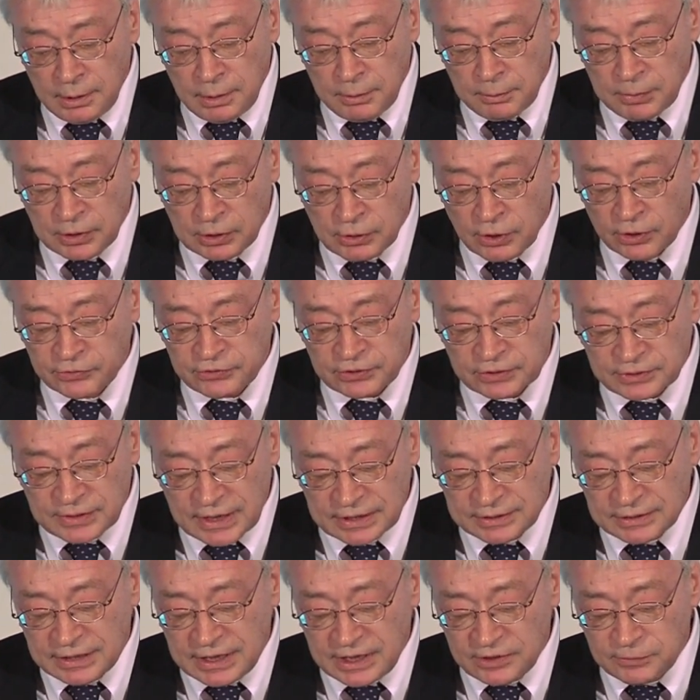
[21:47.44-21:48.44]
because in
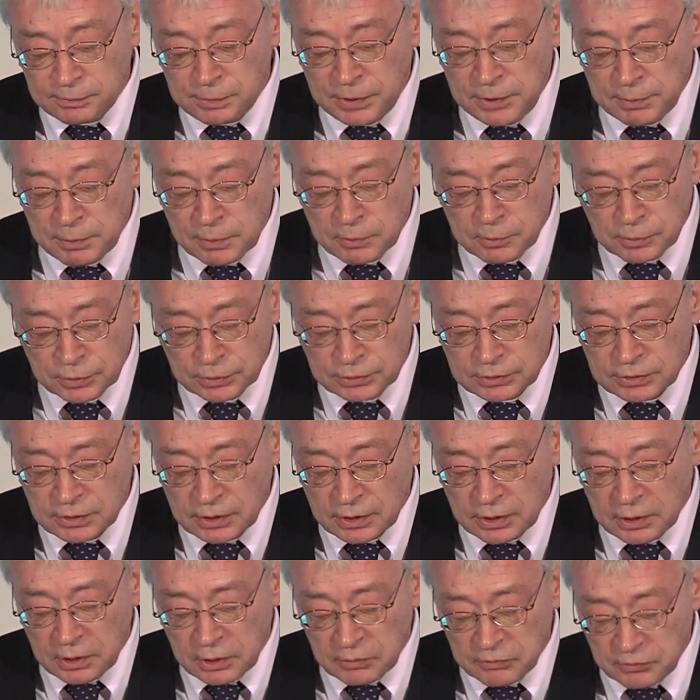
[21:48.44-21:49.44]
that case people would
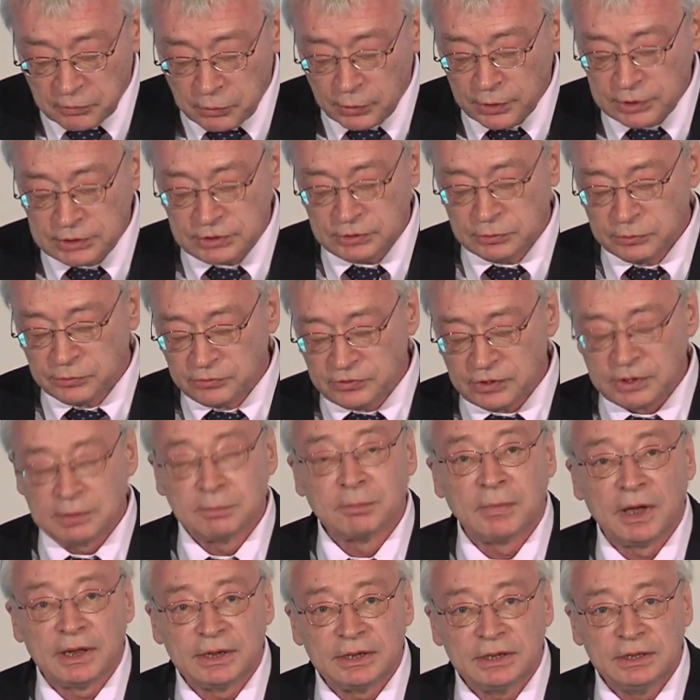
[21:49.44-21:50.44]
avoid using
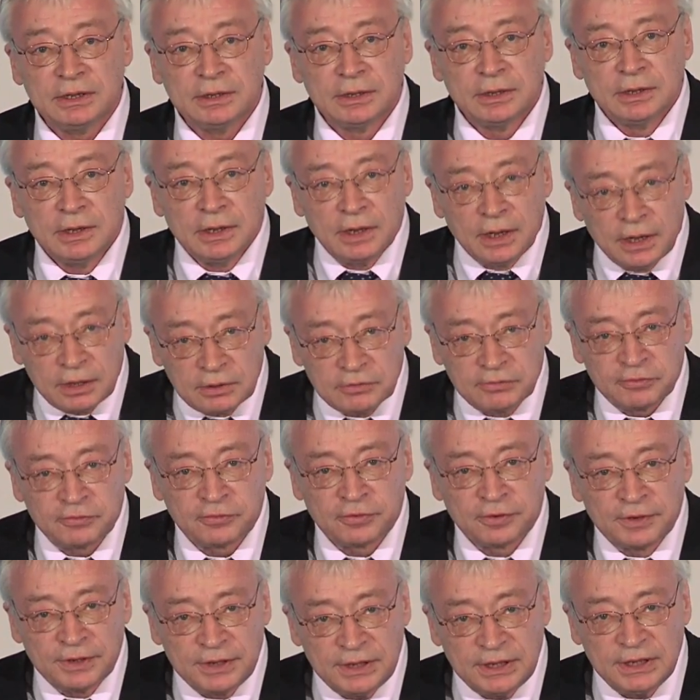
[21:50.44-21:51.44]
money and
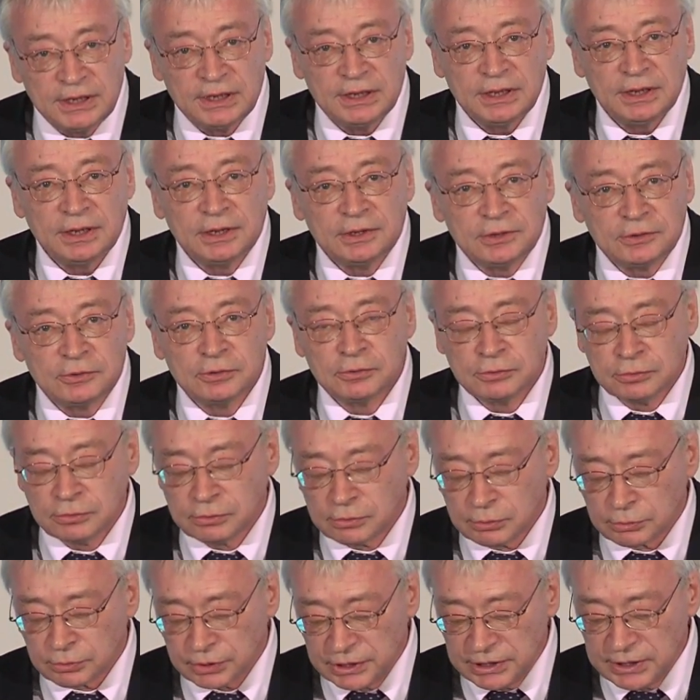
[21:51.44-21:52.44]
flee into
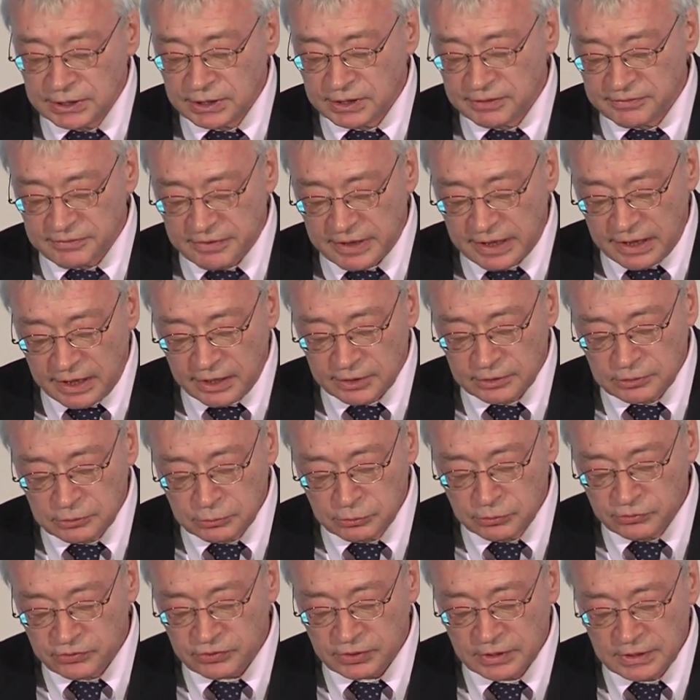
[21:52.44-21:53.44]
real
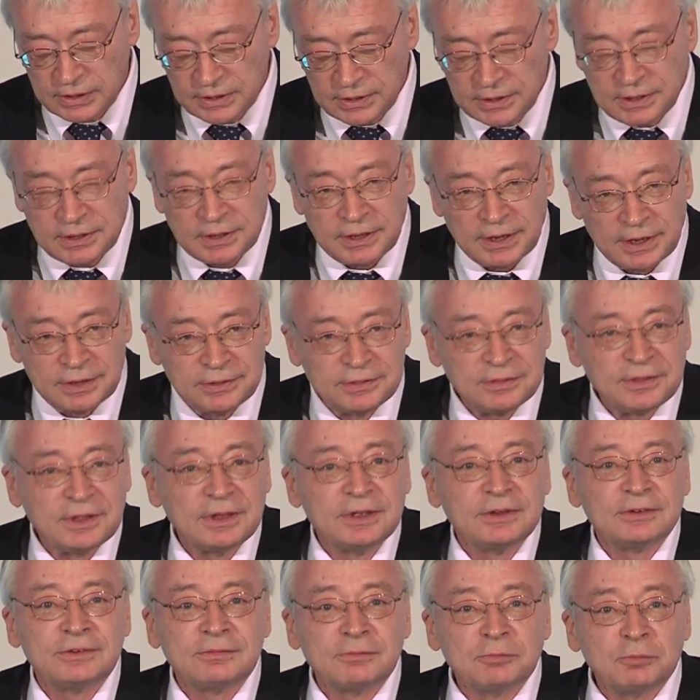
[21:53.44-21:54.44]
values, and
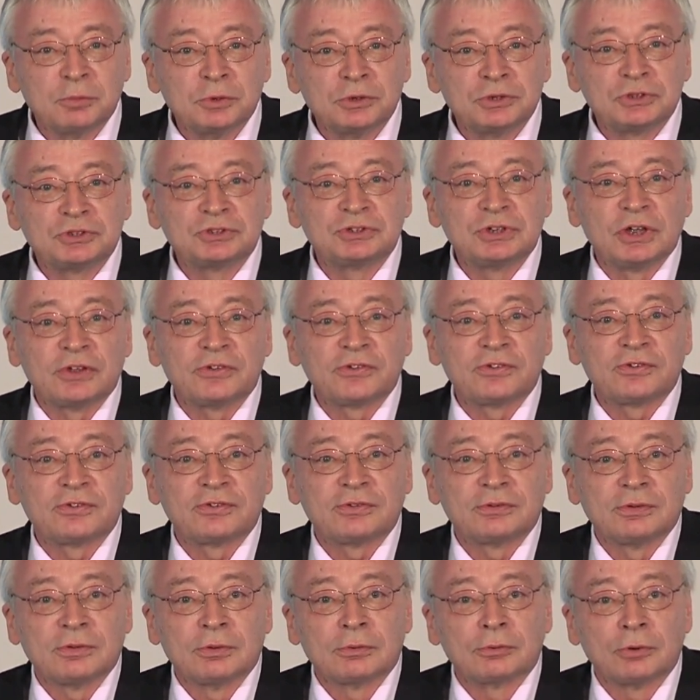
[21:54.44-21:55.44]
they would just
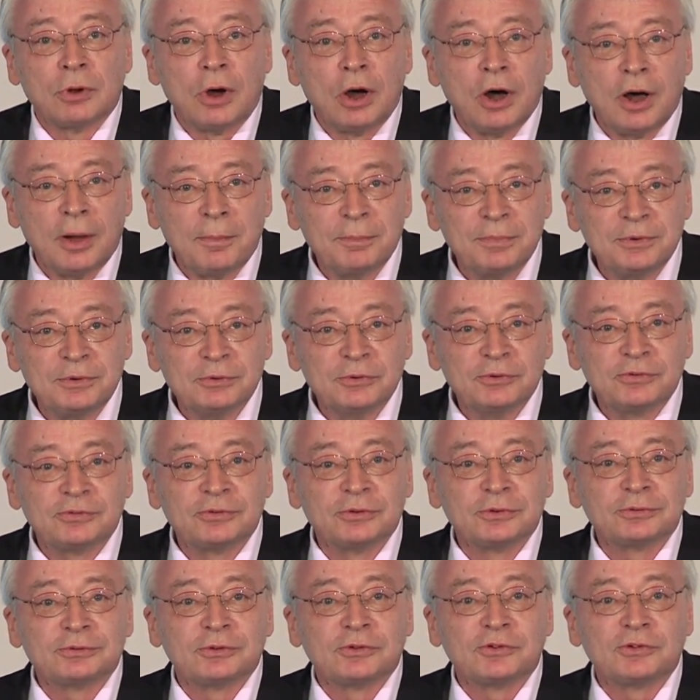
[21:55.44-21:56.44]
rob you,
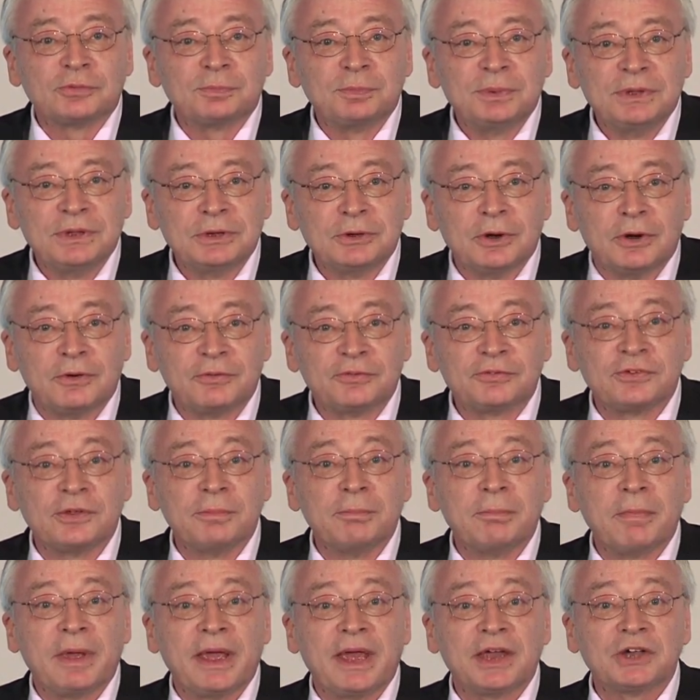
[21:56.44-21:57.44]
so to speak, of the
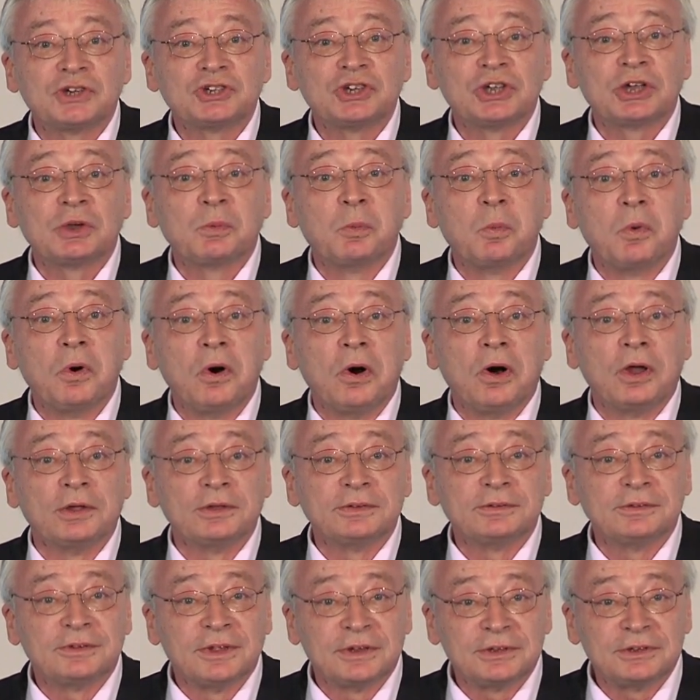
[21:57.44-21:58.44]
magic
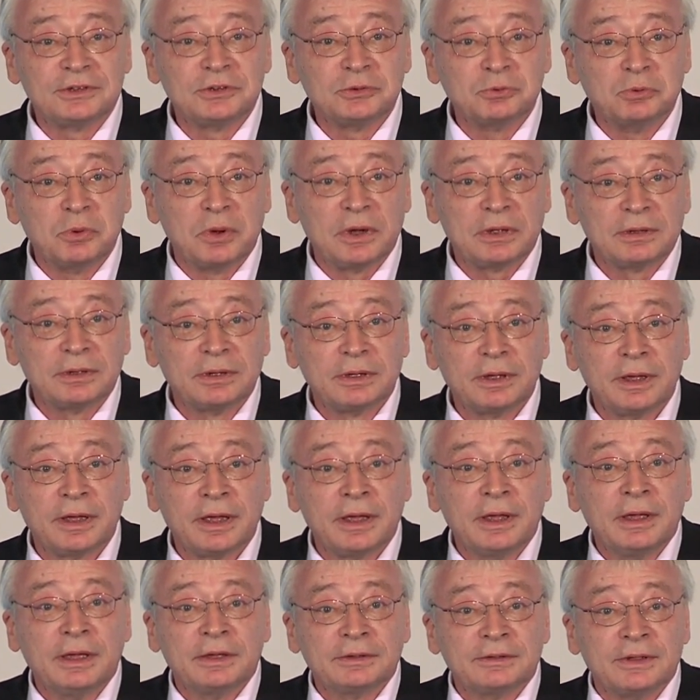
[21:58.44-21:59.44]
wand that
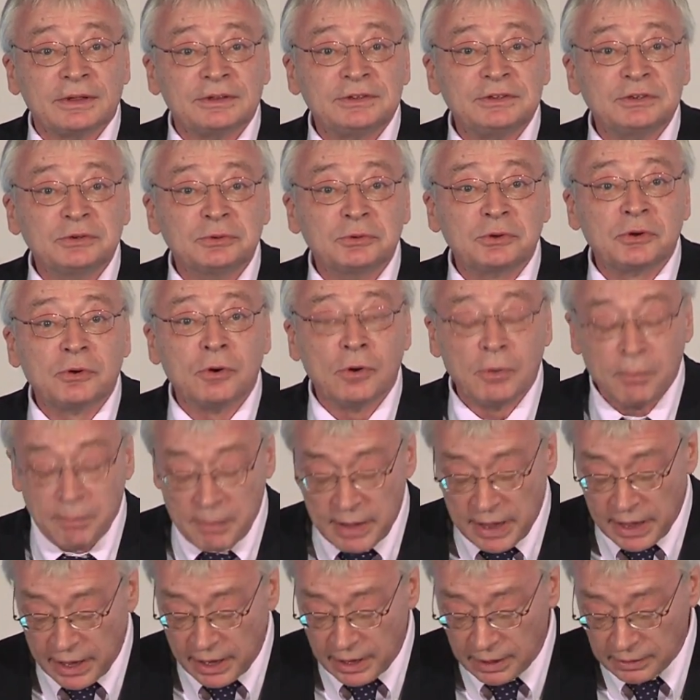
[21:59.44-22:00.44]
you
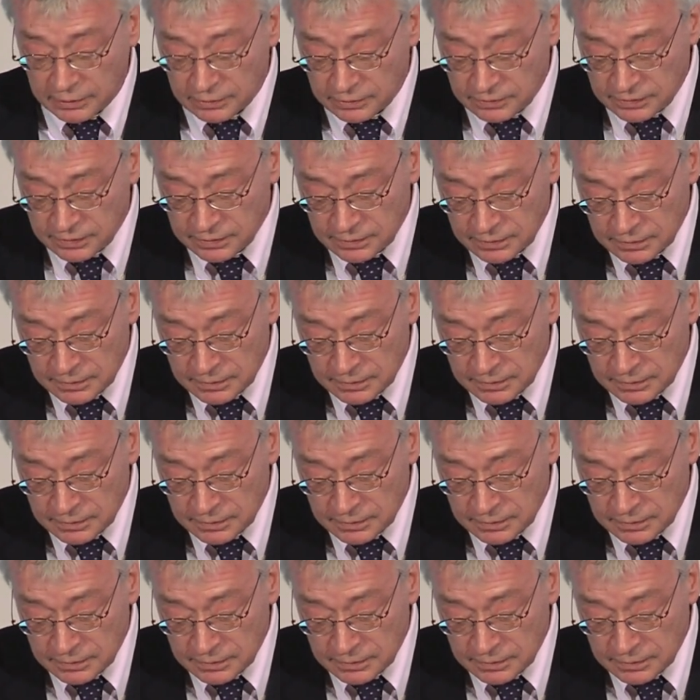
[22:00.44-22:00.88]
command.